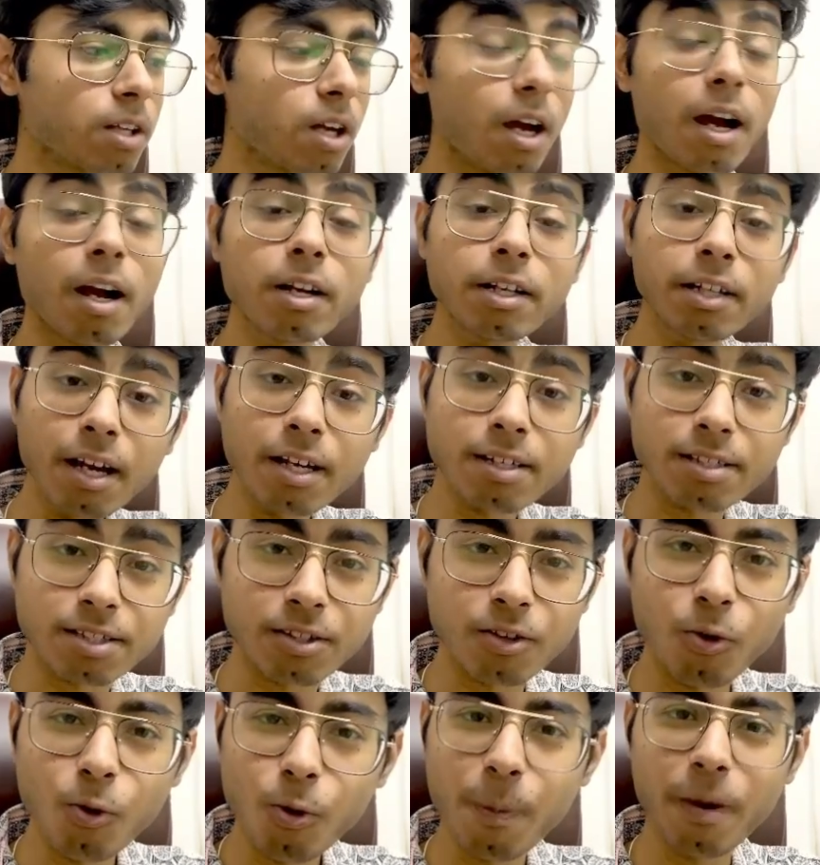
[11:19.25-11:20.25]
And
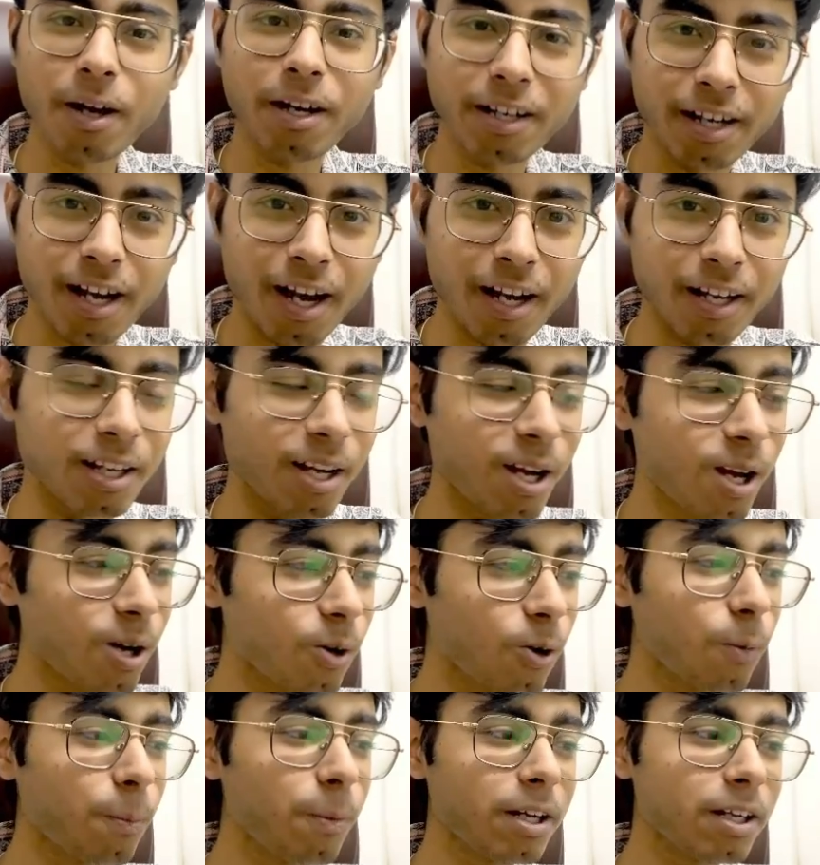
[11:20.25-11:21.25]
yes, OpenAI,
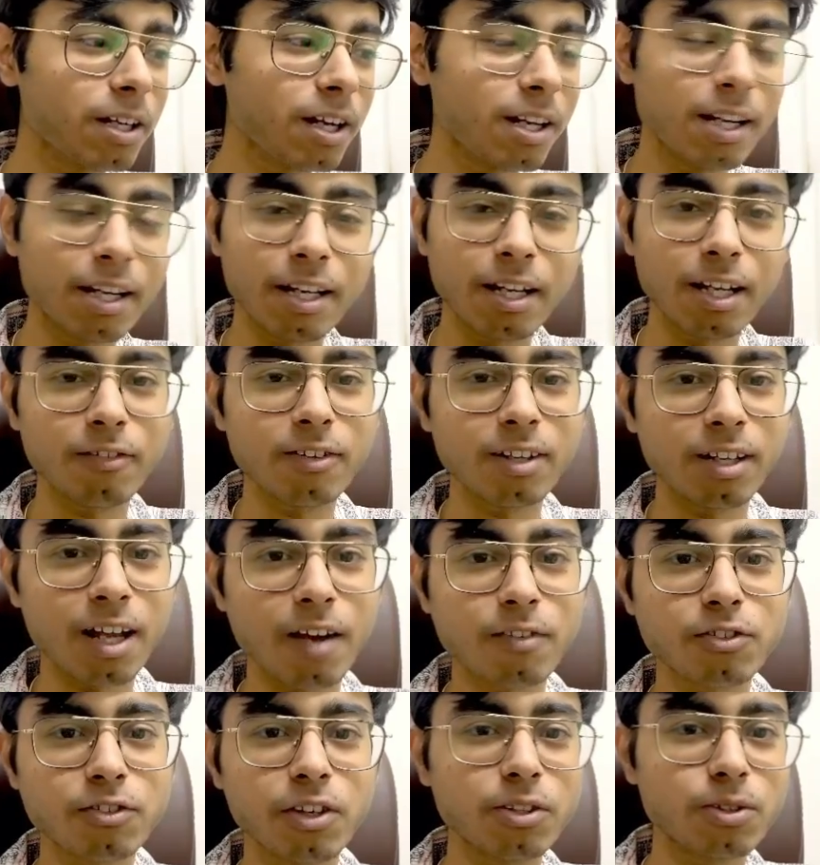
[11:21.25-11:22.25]
OpenAI and
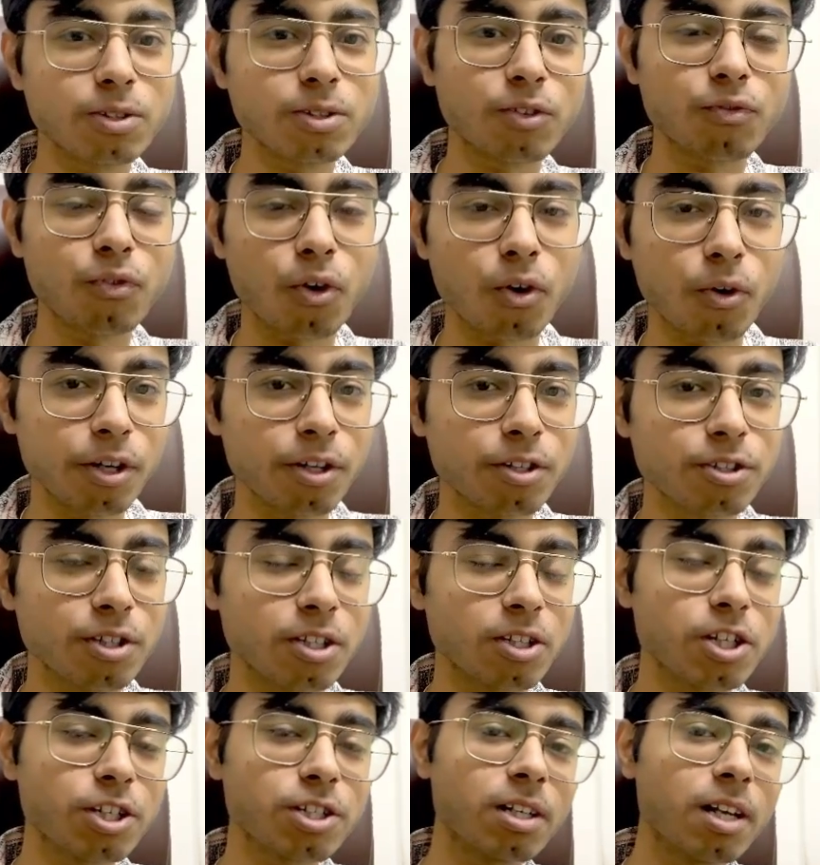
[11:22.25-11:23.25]
ElevenLabs you're using for audio
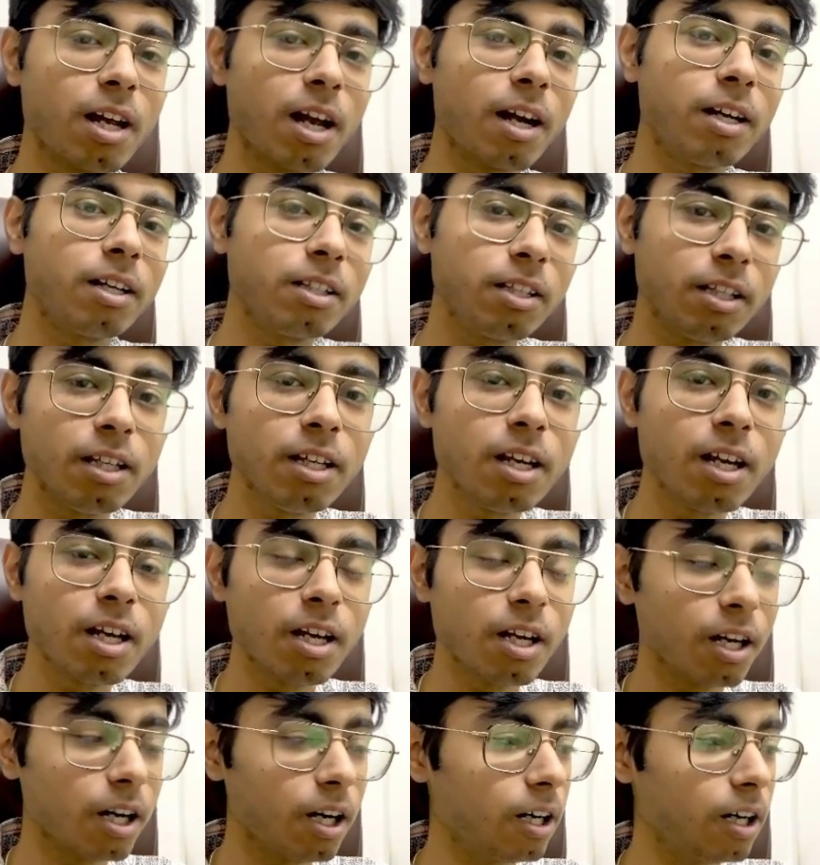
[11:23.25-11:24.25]
generation and the,
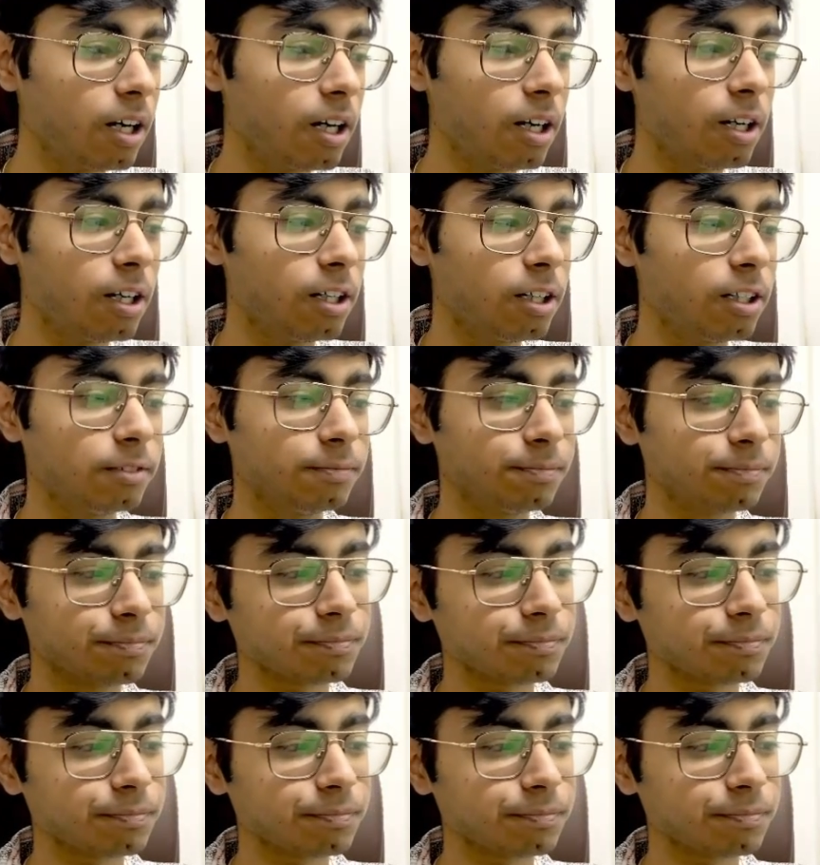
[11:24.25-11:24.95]
uh,